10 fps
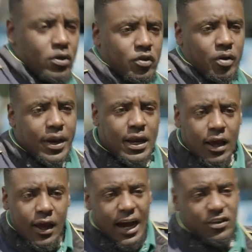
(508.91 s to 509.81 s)
Do you know what I
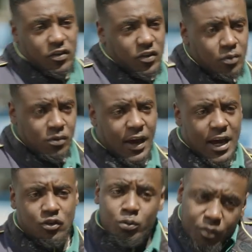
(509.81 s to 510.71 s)
mean? As you see with
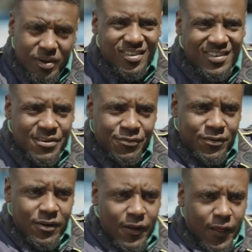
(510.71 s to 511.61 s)
Aitch, he was a bit
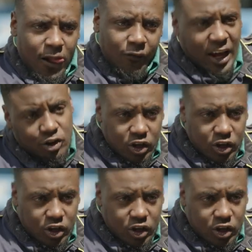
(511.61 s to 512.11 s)
stiff on that